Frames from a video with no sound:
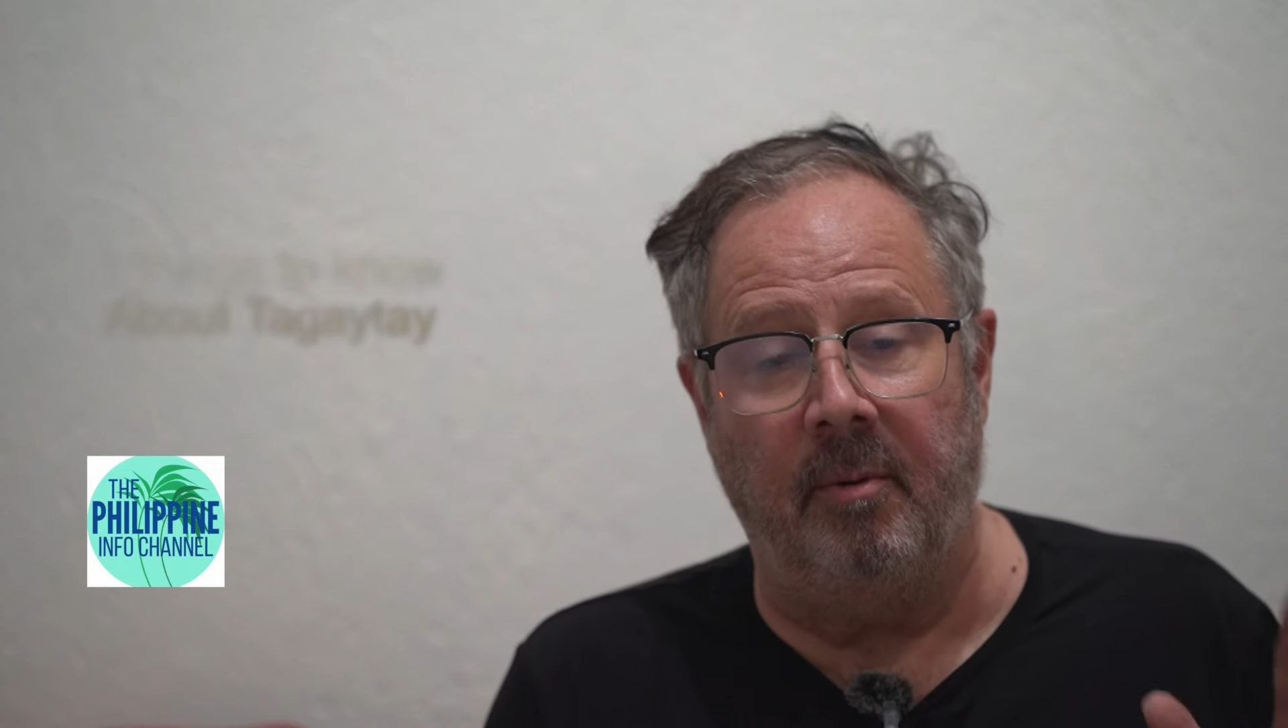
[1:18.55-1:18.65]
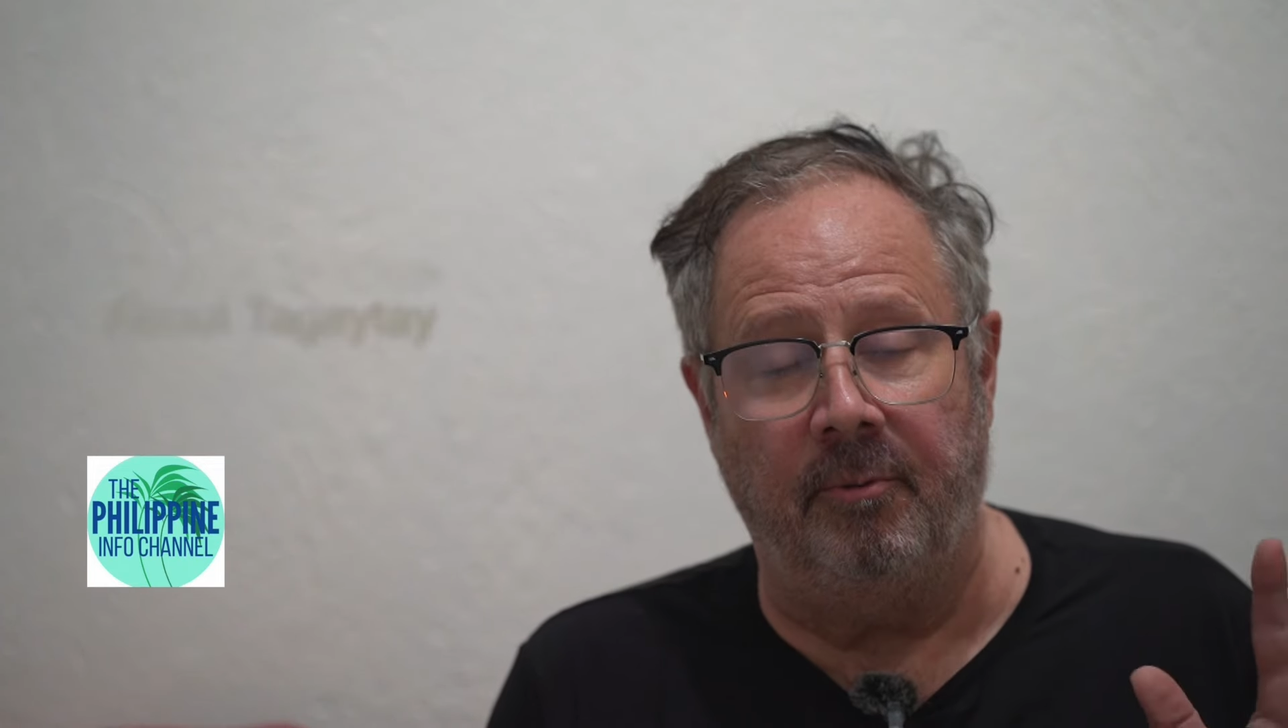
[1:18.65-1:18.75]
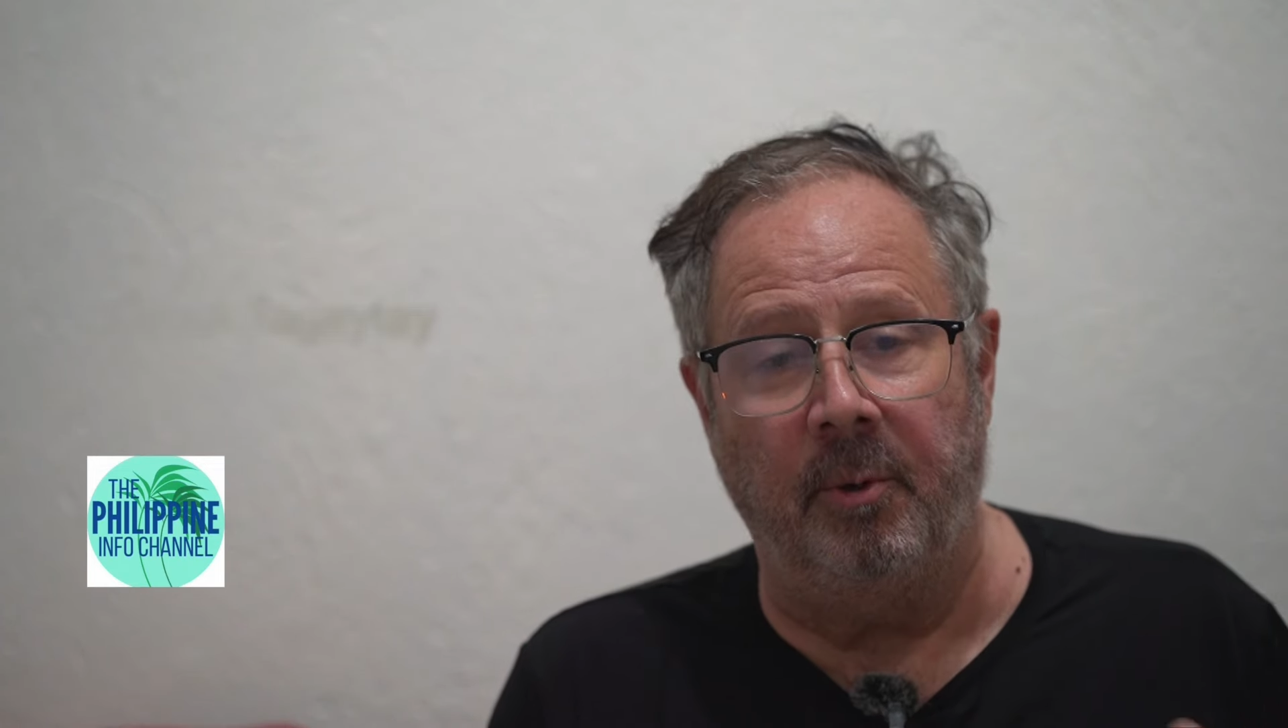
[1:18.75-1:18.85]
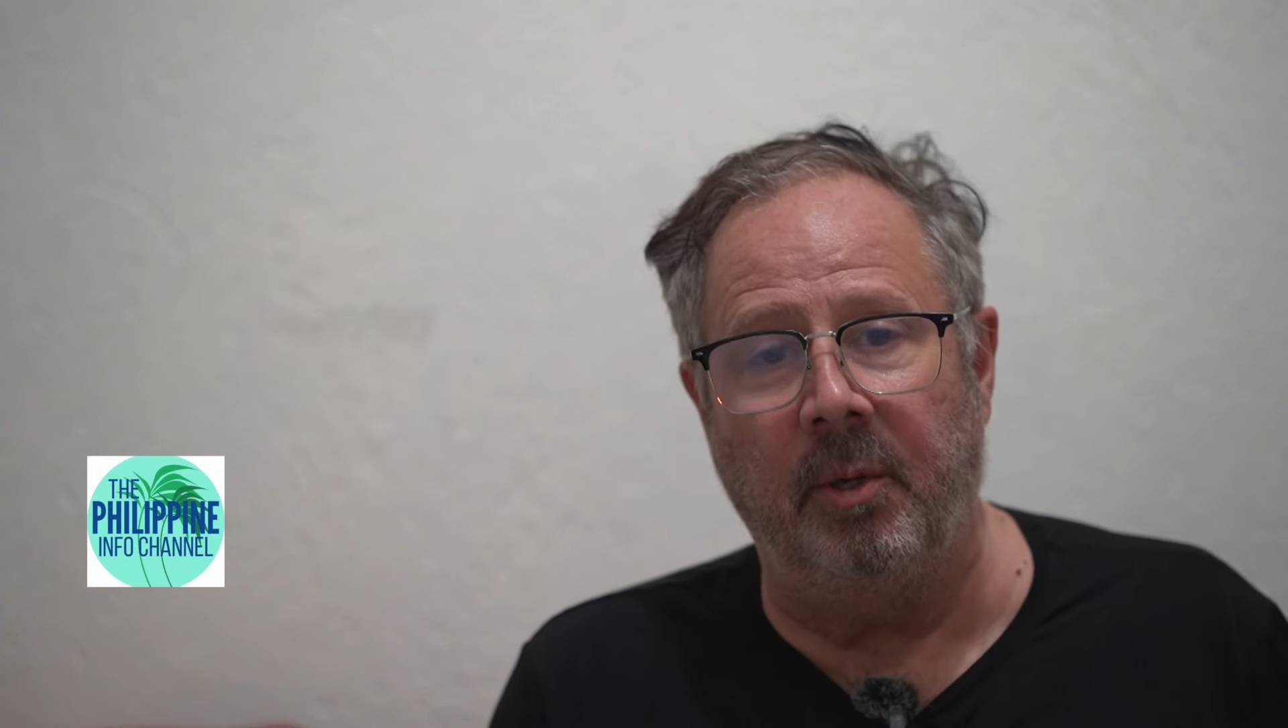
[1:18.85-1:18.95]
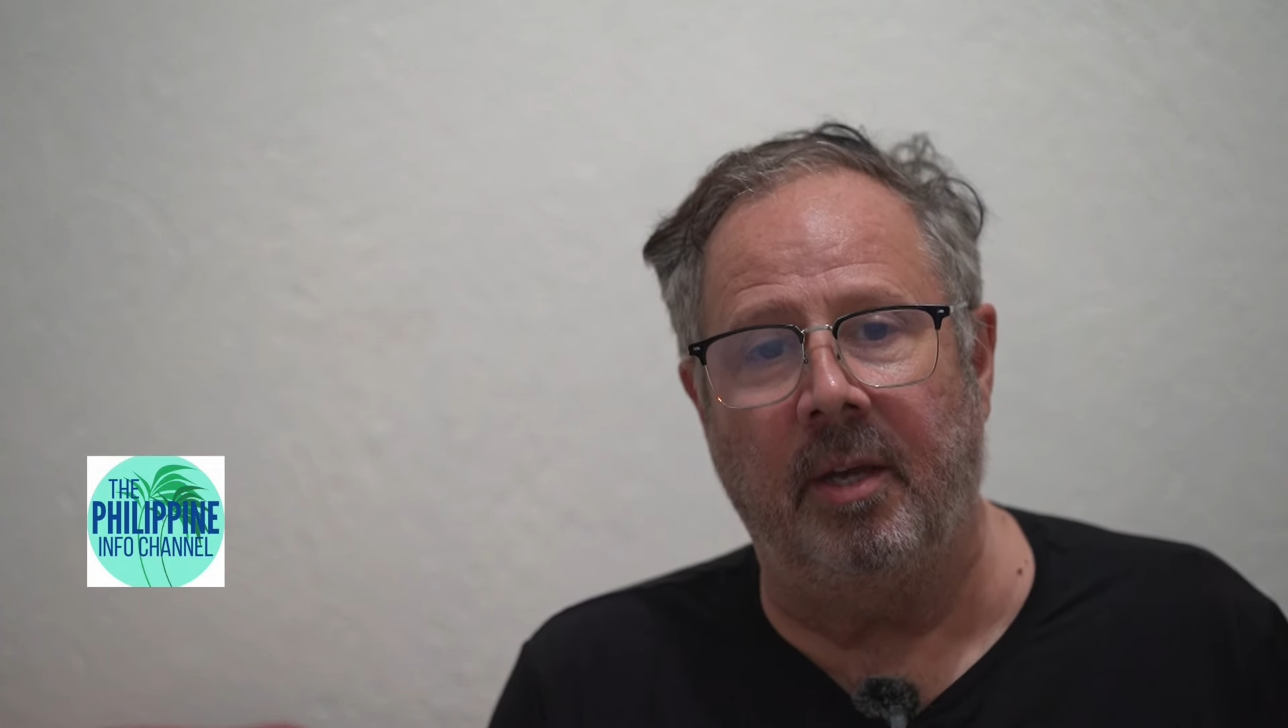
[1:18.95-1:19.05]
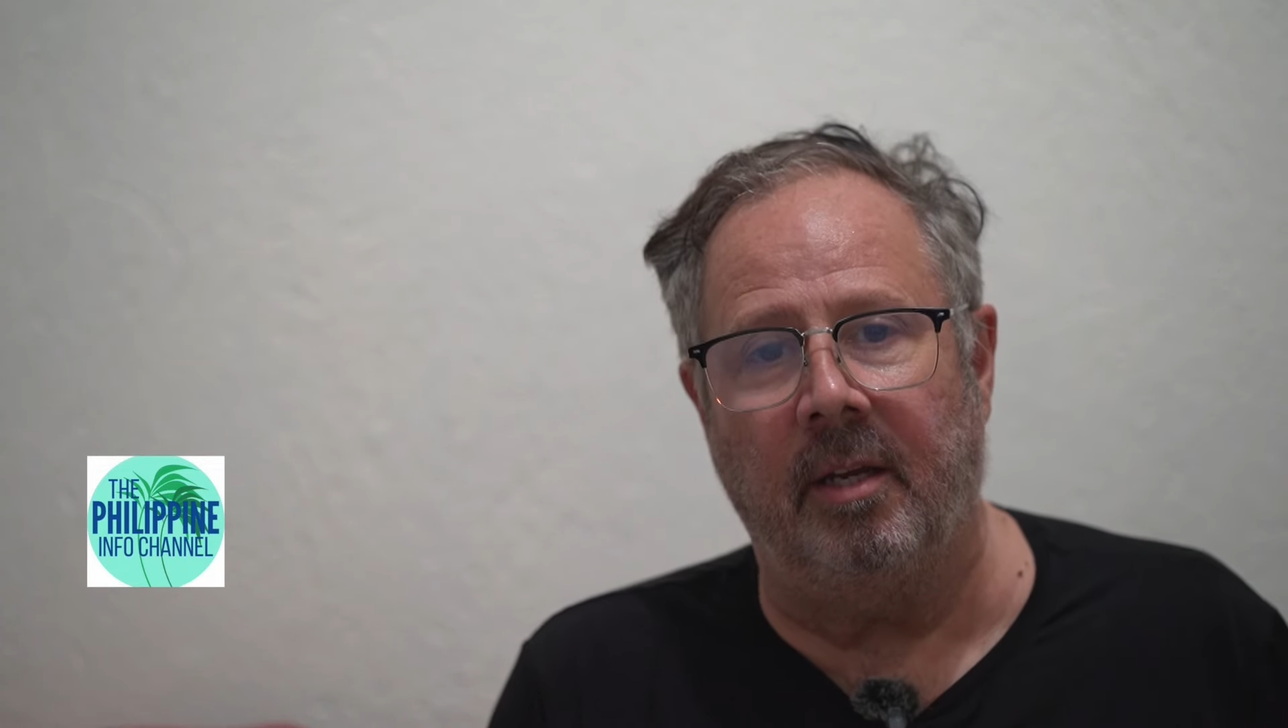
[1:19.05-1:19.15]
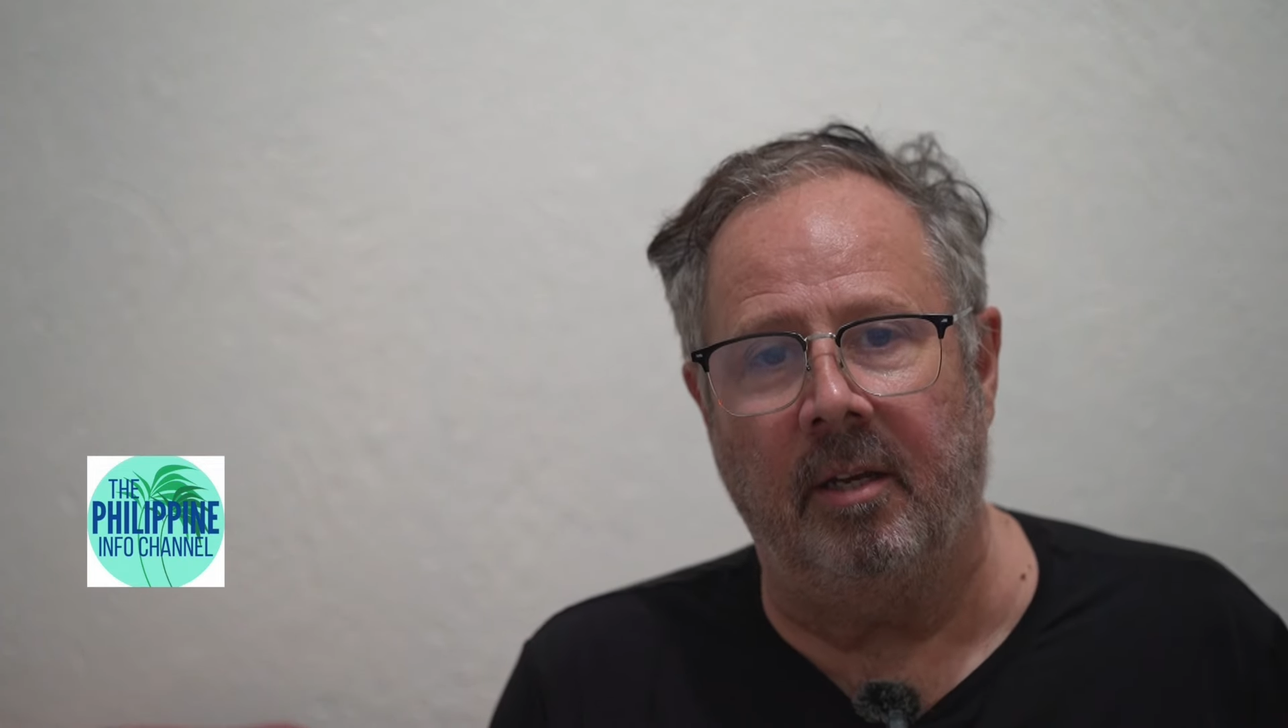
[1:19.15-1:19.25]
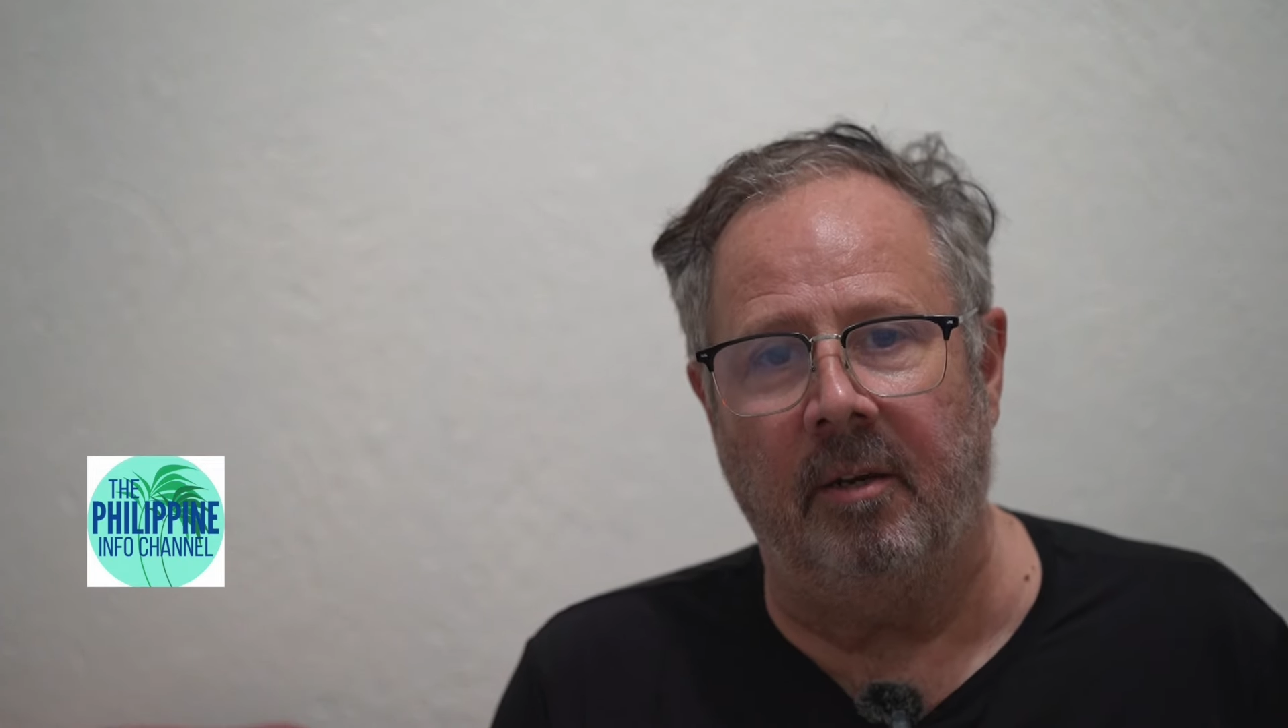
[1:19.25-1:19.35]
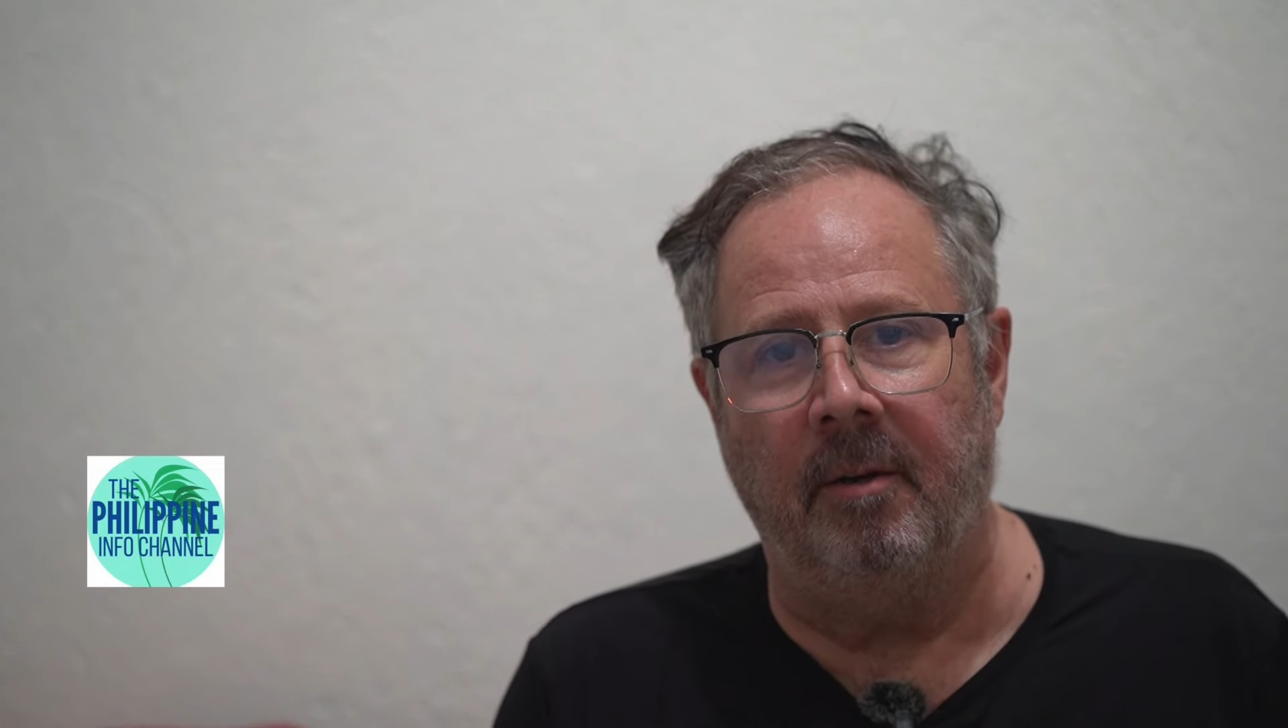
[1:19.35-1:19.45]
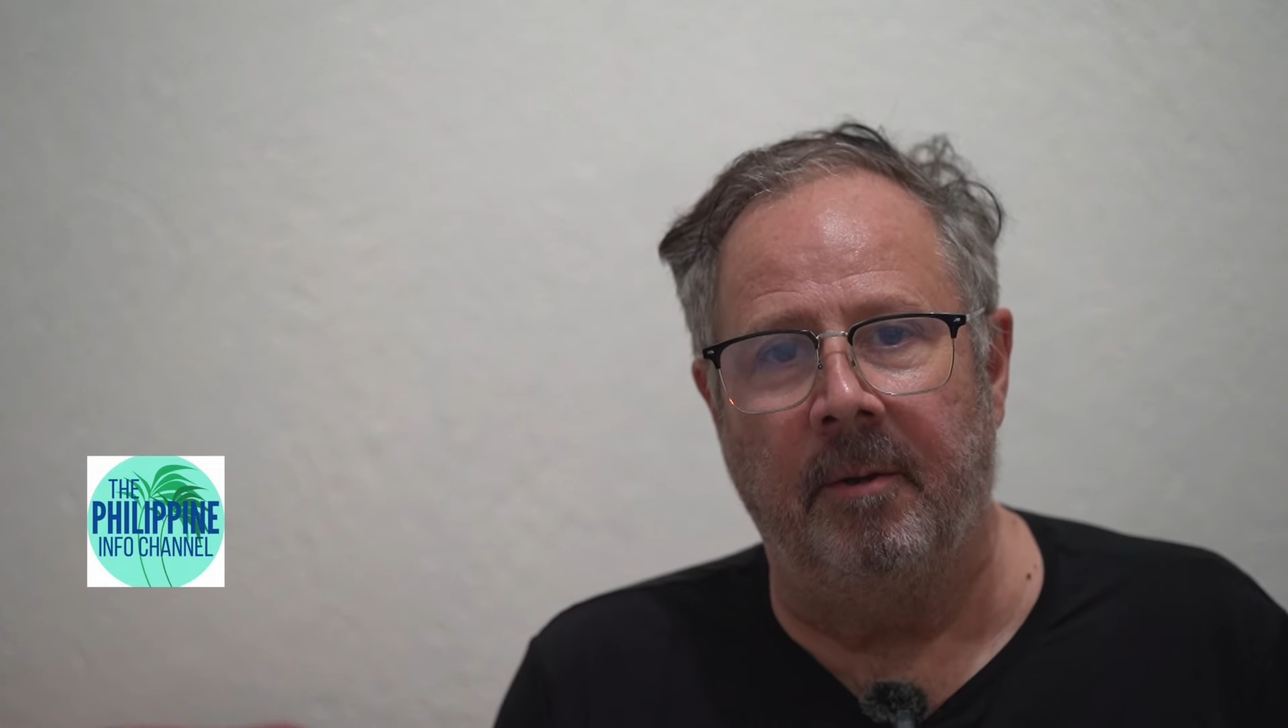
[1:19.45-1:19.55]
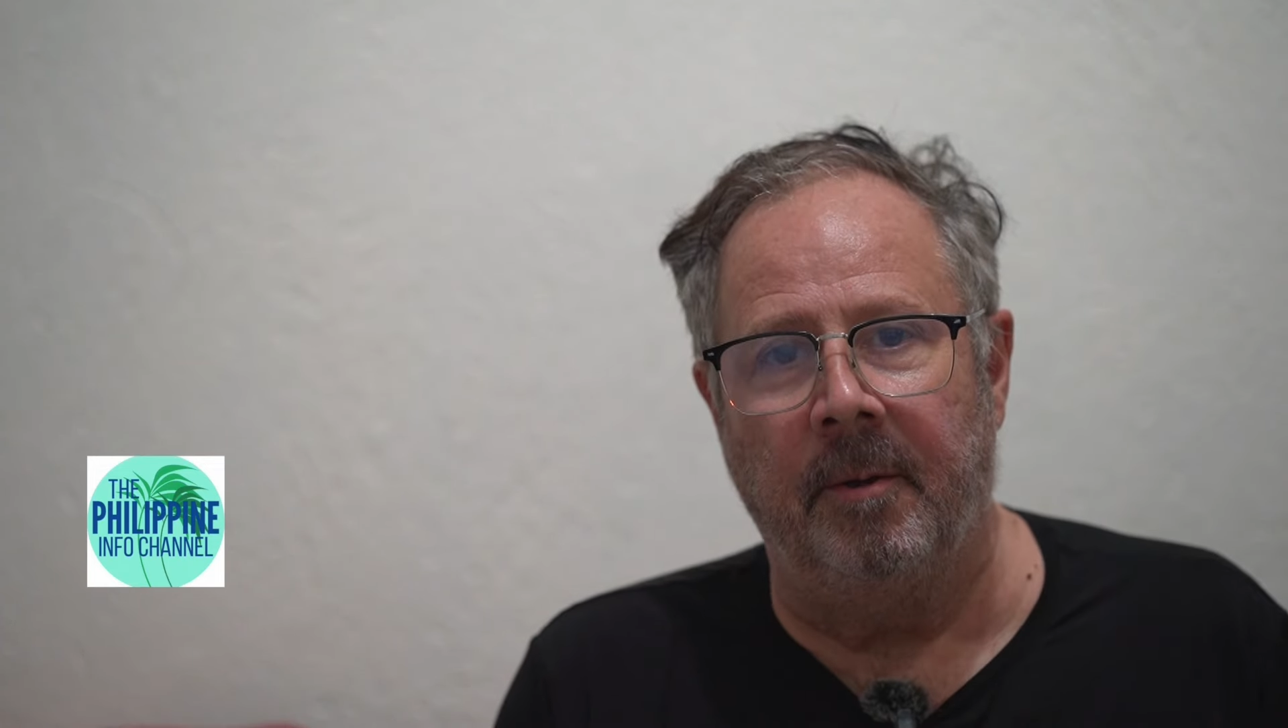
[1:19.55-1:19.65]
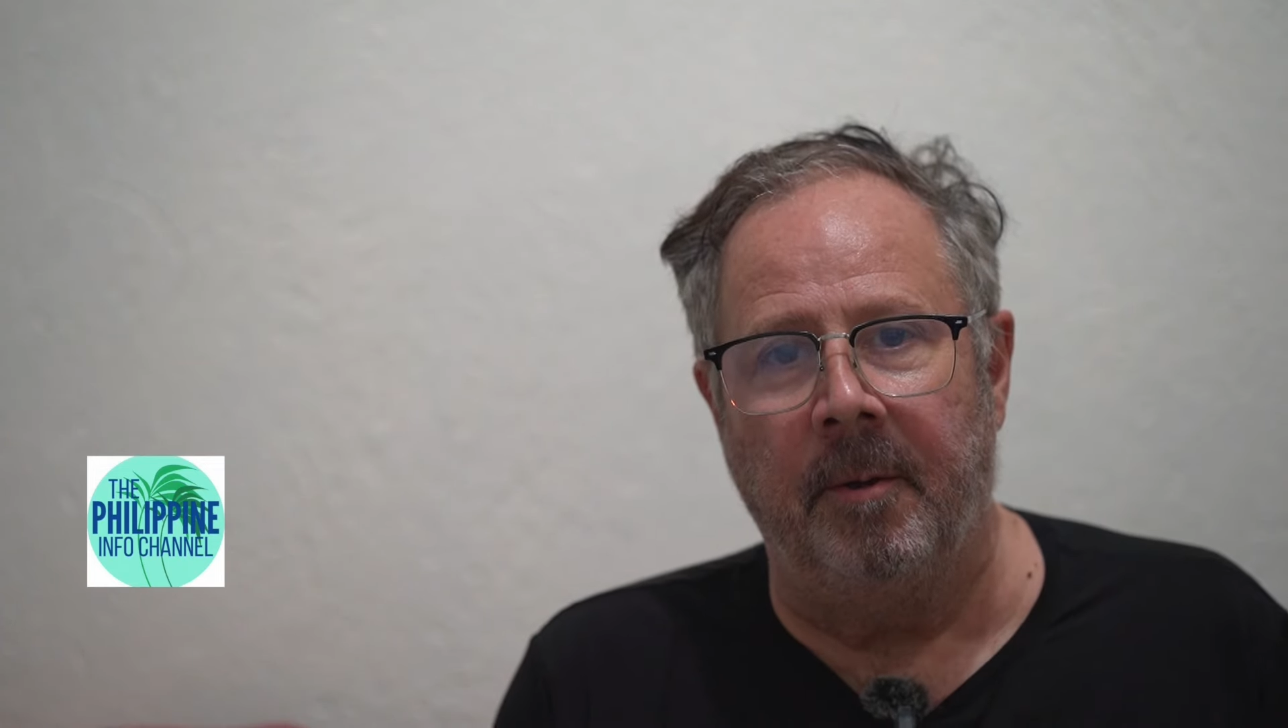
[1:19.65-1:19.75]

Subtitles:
before you get here